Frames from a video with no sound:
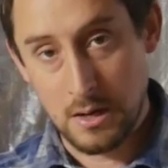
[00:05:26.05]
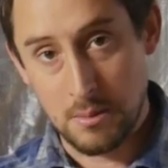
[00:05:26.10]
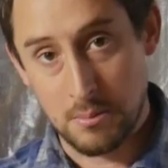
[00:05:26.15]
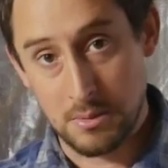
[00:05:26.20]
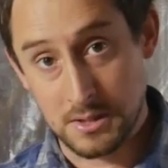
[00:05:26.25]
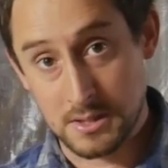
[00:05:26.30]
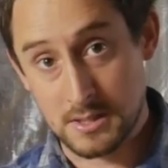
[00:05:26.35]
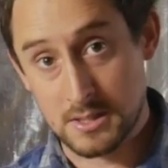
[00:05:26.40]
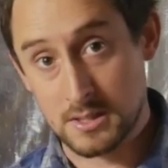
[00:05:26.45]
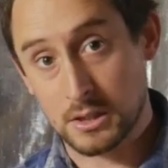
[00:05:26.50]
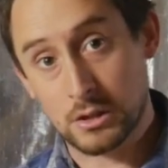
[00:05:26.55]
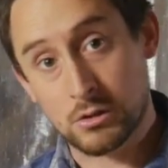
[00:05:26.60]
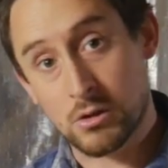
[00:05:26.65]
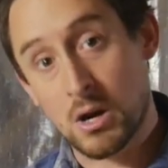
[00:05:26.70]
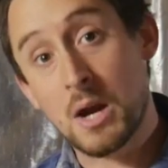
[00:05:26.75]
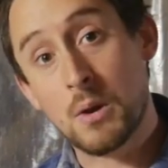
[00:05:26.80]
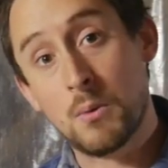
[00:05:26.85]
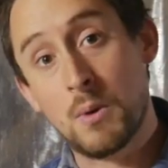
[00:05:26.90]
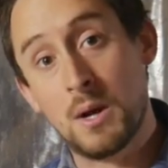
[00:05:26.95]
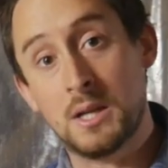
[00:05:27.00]
But this is a
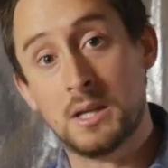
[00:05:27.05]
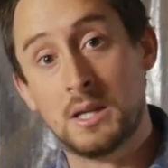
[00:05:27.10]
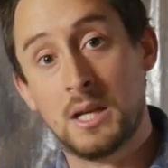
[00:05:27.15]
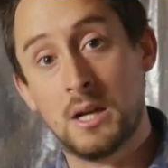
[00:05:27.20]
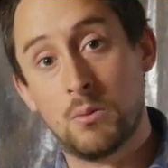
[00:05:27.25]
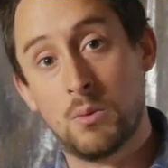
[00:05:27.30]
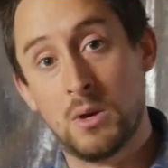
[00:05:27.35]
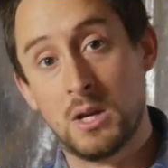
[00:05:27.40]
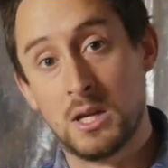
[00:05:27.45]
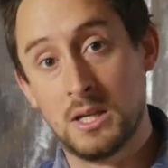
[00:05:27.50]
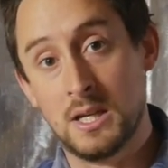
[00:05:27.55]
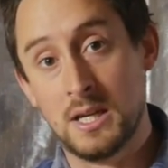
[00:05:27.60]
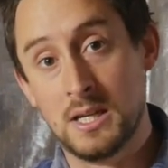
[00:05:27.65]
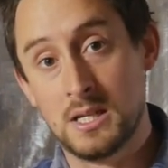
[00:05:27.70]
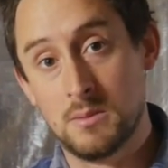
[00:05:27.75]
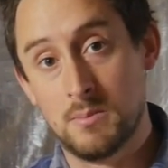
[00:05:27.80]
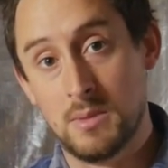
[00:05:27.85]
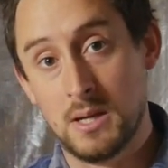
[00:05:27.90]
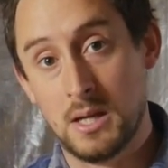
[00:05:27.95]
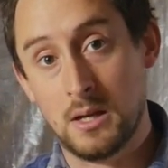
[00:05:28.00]
great way to get where you need
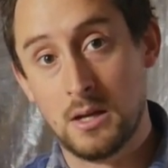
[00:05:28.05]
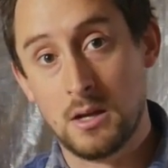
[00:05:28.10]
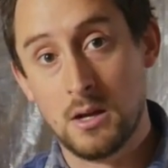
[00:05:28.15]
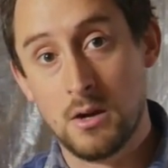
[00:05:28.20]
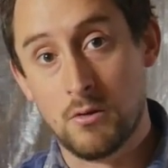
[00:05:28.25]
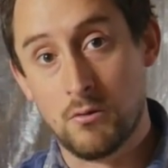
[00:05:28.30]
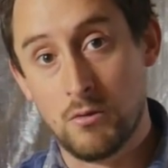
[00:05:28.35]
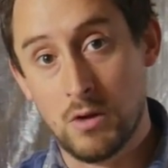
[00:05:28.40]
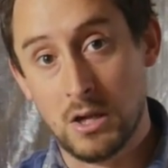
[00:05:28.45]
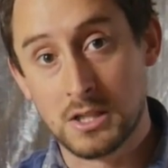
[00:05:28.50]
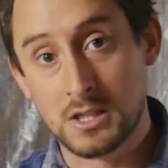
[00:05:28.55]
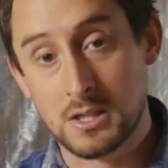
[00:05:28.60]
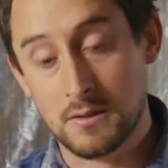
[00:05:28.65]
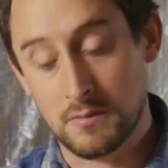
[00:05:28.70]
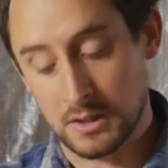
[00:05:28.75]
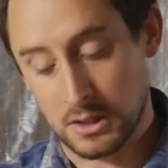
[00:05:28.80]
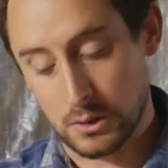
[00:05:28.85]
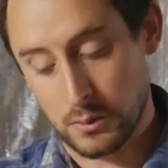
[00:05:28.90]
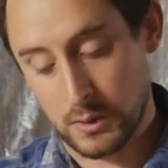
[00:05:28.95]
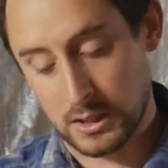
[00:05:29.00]
to be
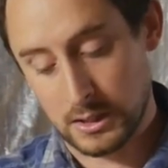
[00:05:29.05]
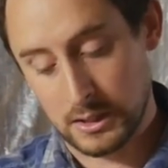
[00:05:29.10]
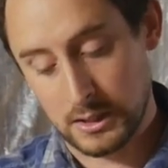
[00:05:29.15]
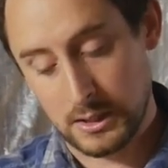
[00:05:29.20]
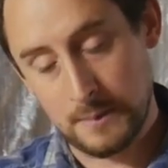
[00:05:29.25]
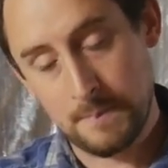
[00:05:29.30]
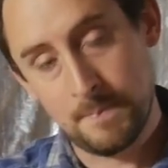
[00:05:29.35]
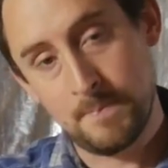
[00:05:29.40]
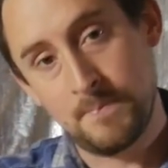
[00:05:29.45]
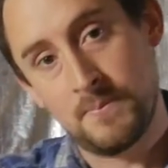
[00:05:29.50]
relatively quickly.